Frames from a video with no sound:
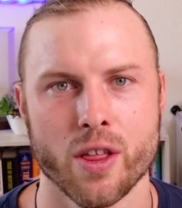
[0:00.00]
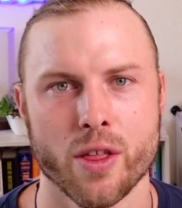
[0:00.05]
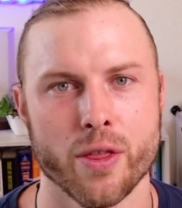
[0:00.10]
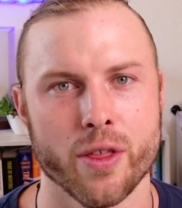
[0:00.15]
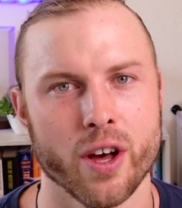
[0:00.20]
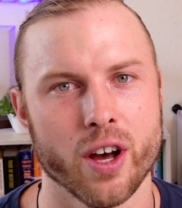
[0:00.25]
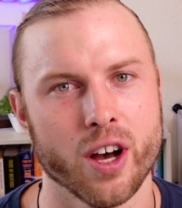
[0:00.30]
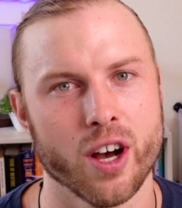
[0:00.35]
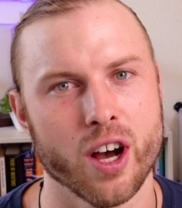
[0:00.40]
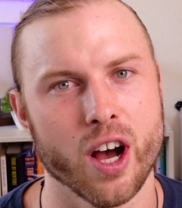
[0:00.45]

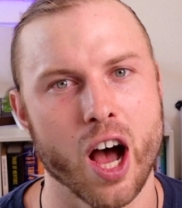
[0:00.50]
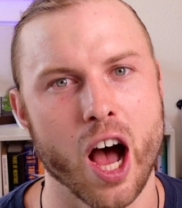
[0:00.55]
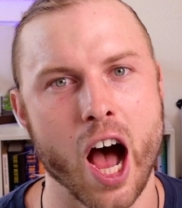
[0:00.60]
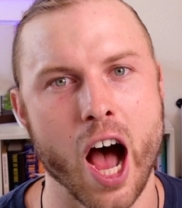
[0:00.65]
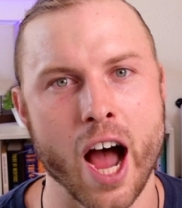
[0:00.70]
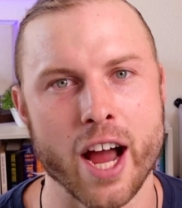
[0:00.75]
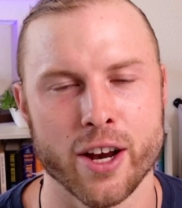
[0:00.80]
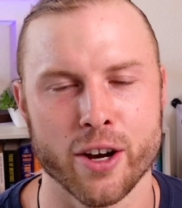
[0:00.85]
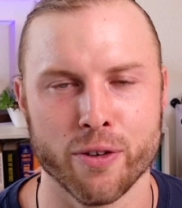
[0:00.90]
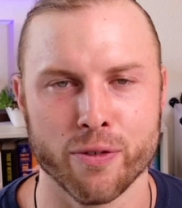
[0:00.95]
the
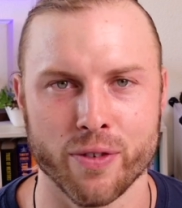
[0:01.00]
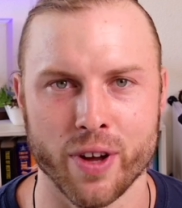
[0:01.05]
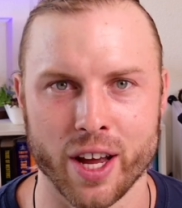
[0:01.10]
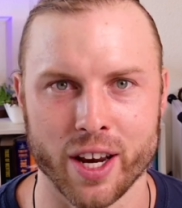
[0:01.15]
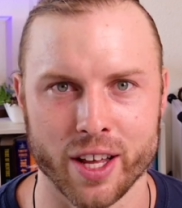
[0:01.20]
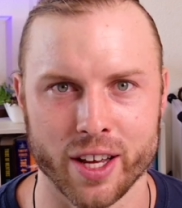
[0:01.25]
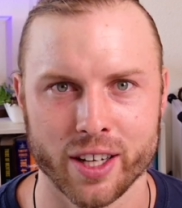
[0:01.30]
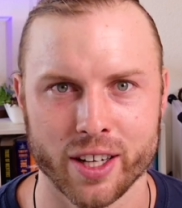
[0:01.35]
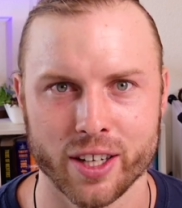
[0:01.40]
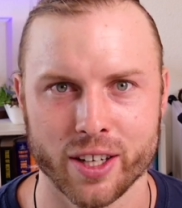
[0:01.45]

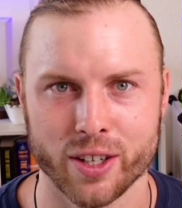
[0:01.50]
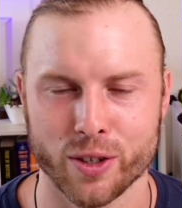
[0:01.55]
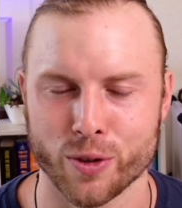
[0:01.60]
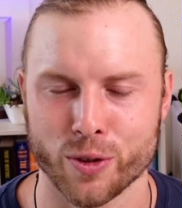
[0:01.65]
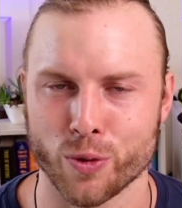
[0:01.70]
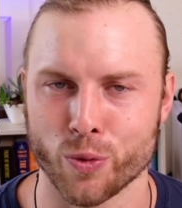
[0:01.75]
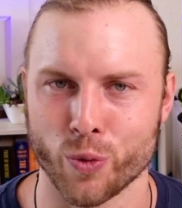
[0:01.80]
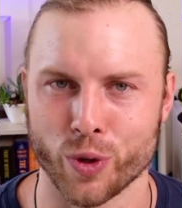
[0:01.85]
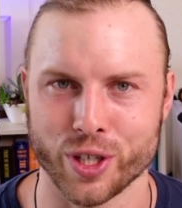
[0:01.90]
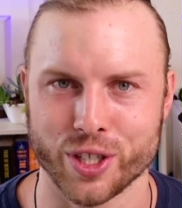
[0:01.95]
Ayurvedic,
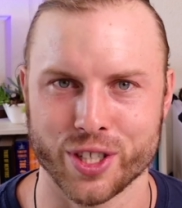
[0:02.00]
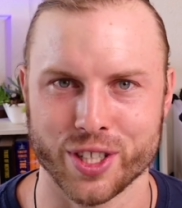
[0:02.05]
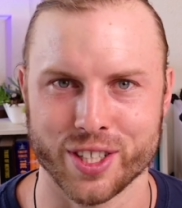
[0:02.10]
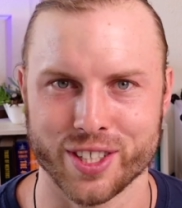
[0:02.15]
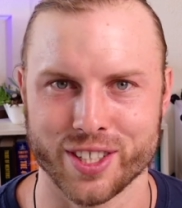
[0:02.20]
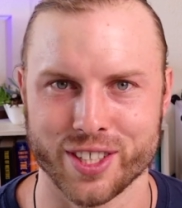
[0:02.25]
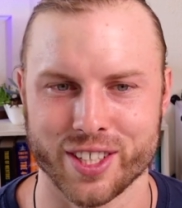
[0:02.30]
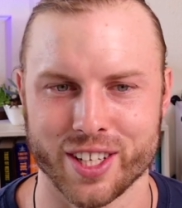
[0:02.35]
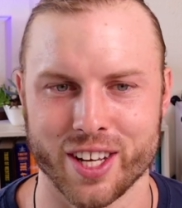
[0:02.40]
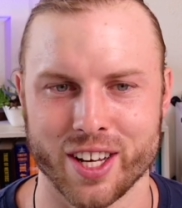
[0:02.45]
which
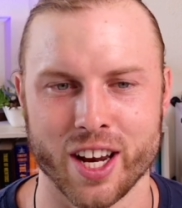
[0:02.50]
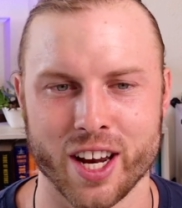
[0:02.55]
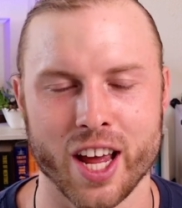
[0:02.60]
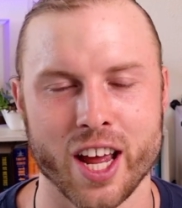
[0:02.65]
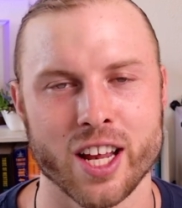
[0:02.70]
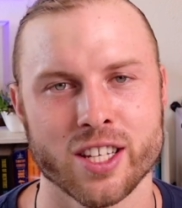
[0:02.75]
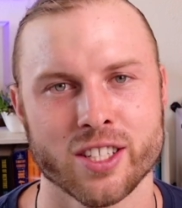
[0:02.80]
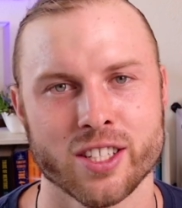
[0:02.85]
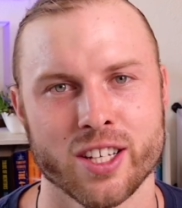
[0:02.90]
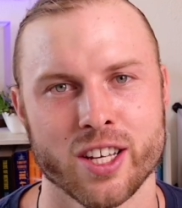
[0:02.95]
is an
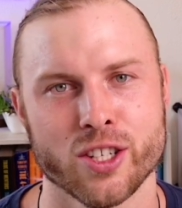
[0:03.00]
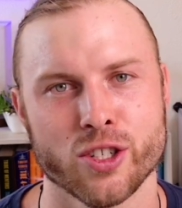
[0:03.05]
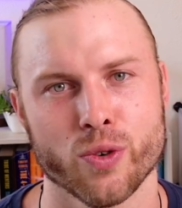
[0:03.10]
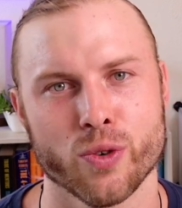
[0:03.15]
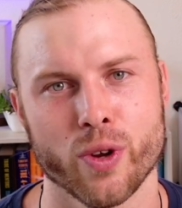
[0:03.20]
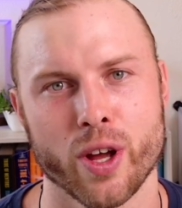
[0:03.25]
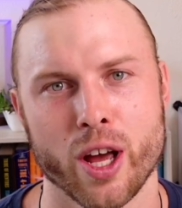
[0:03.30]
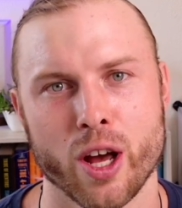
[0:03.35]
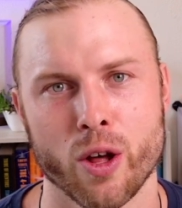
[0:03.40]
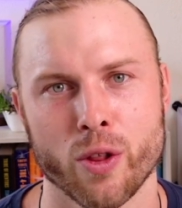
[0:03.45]

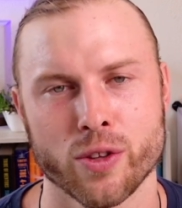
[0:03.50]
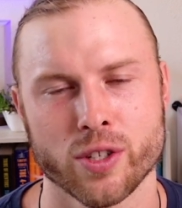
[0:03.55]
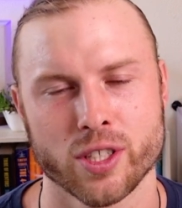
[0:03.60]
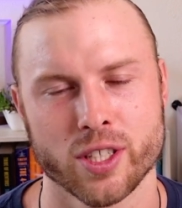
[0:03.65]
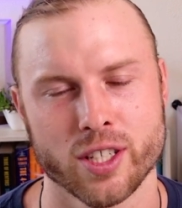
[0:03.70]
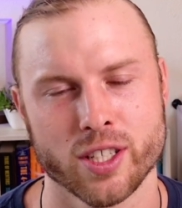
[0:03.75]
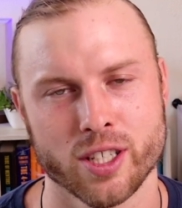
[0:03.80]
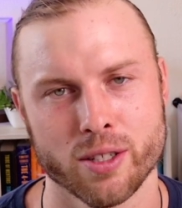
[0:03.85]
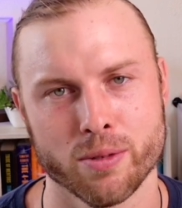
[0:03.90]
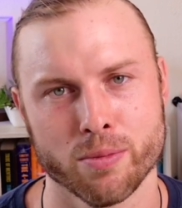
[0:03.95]
ancestral health
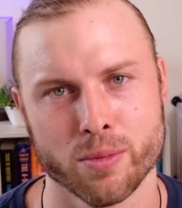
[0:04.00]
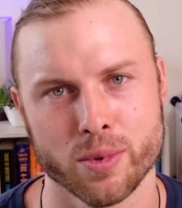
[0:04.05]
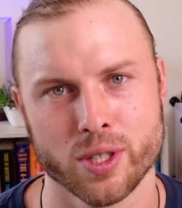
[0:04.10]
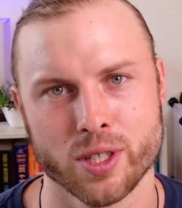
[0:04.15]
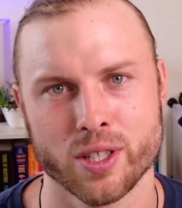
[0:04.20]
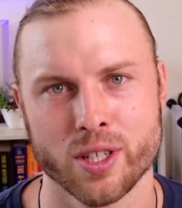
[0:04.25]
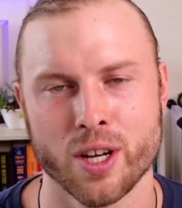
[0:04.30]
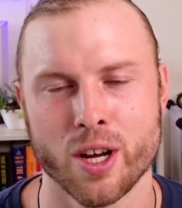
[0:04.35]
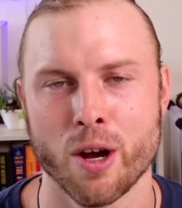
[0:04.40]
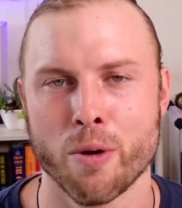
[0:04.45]

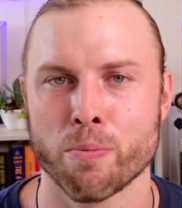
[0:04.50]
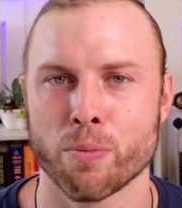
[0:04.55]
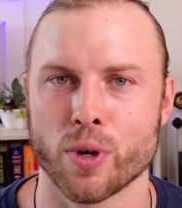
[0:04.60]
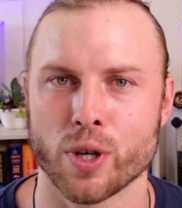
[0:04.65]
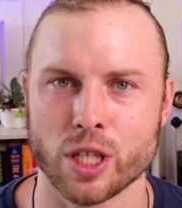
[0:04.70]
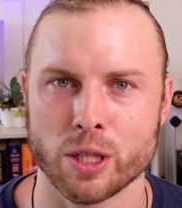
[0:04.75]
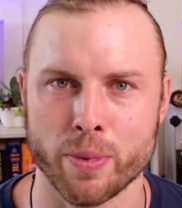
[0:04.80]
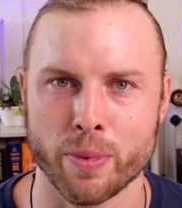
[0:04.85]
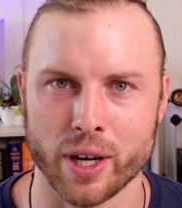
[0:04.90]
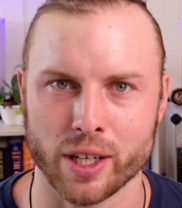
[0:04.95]
systems
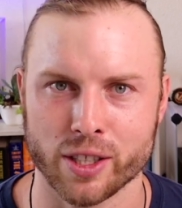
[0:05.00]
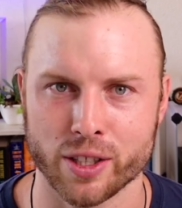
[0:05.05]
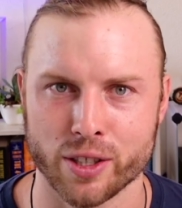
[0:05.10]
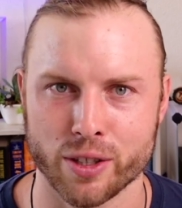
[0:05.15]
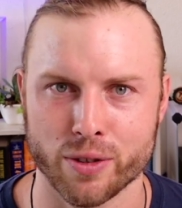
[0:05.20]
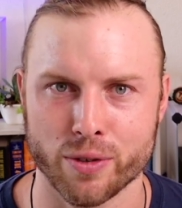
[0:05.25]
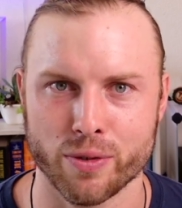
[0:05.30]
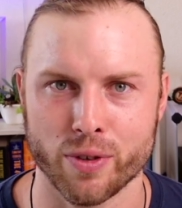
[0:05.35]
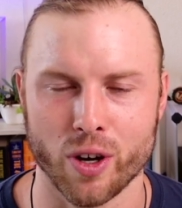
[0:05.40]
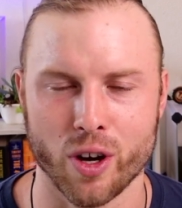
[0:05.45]

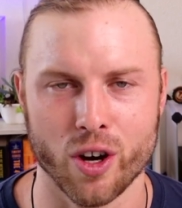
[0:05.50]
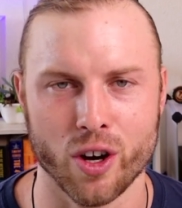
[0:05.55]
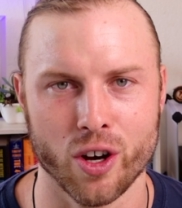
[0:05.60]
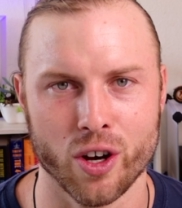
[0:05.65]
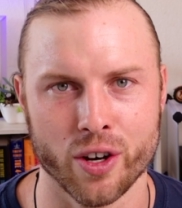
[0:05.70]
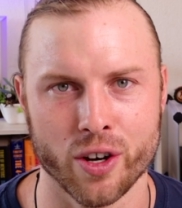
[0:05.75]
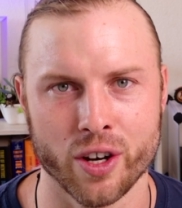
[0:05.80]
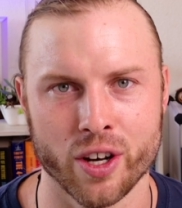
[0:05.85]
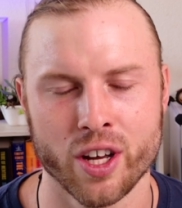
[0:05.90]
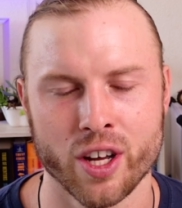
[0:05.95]
perspective
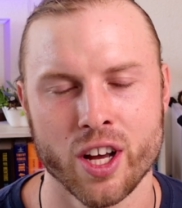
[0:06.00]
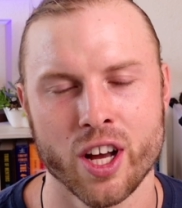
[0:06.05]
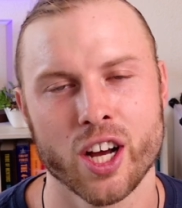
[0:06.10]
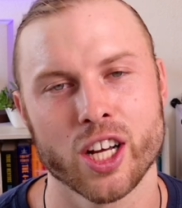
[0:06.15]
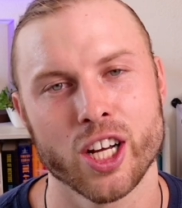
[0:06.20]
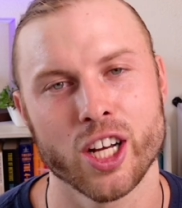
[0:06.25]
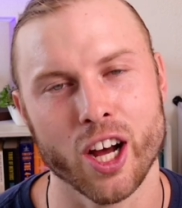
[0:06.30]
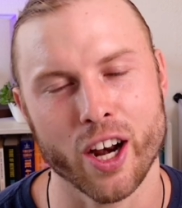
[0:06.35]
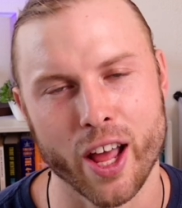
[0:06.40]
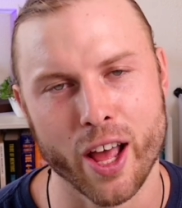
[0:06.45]
on
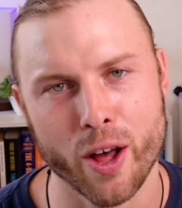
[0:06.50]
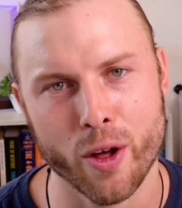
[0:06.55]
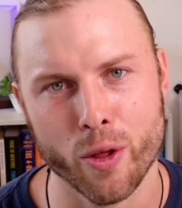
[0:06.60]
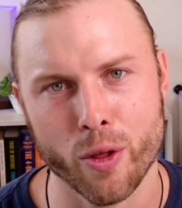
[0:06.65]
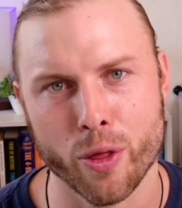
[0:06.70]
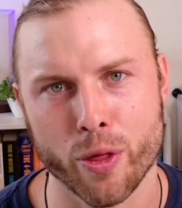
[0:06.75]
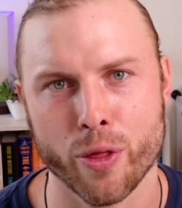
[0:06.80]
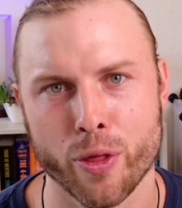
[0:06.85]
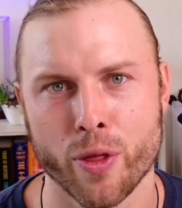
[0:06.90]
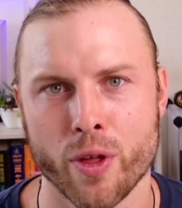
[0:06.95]
gut
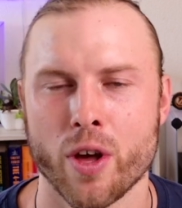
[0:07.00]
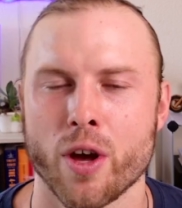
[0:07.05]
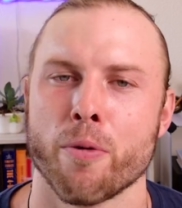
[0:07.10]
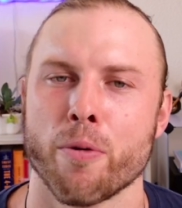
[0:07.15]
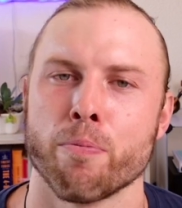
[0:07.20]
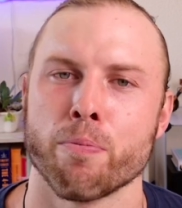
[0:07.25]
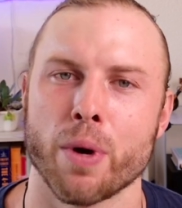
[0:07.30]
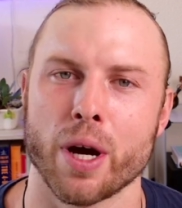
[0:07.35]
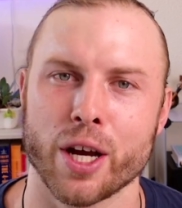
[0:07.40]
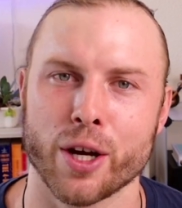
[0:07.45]
health,
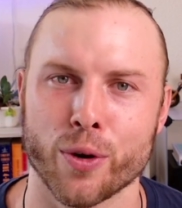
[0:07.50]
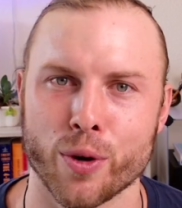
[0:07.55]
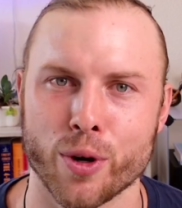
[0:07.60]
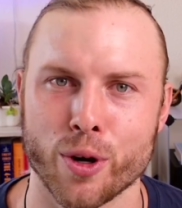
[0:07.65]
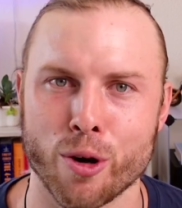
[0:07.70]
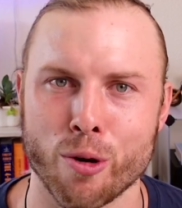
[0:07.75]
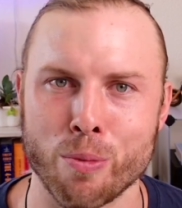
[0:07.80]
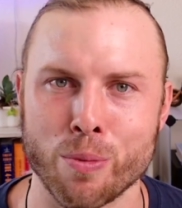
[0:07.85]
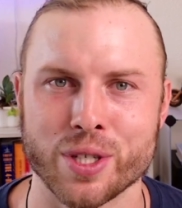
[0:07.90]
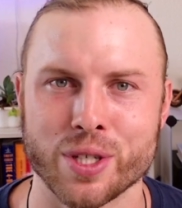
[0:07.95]

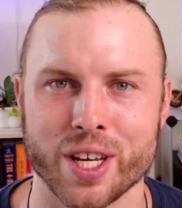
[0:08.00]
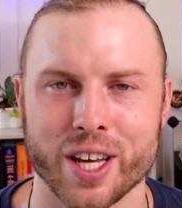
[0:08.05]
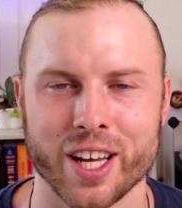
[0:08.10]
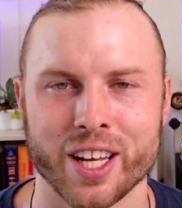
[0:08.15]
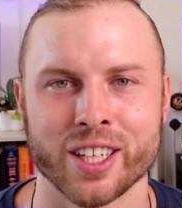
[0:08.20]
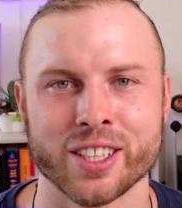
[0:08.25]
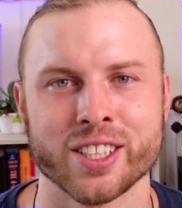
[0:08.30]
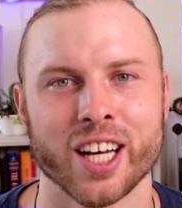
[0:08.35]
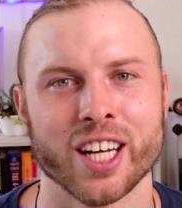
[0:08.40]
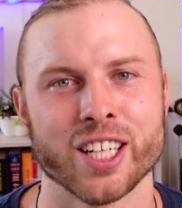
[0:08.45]
microbes,
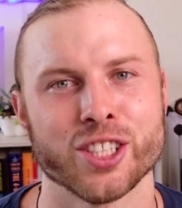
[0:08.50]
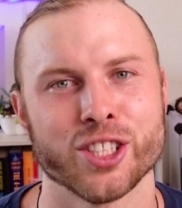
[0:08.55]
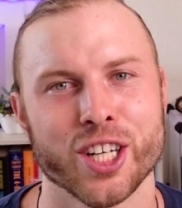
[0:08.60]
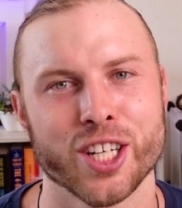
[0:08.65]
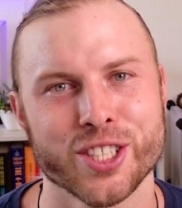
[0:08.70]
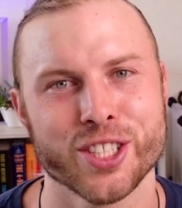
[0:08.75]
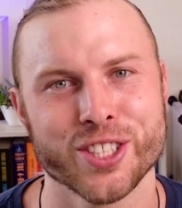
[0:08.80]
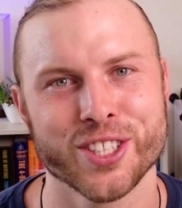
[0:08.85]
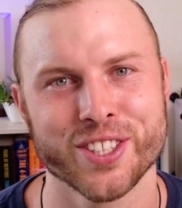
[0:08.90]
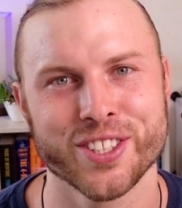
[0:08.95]
and
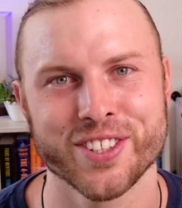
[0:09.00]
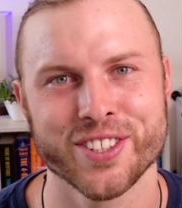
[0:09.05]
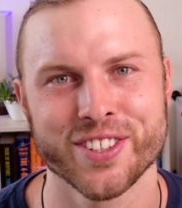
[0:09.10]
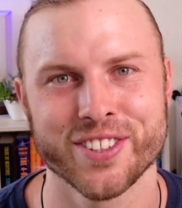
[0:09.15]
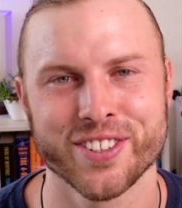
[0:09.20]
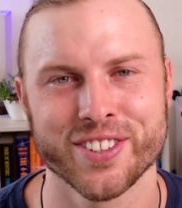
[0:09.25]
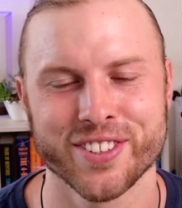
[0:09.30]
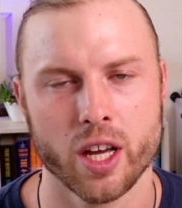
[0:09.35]
digestion,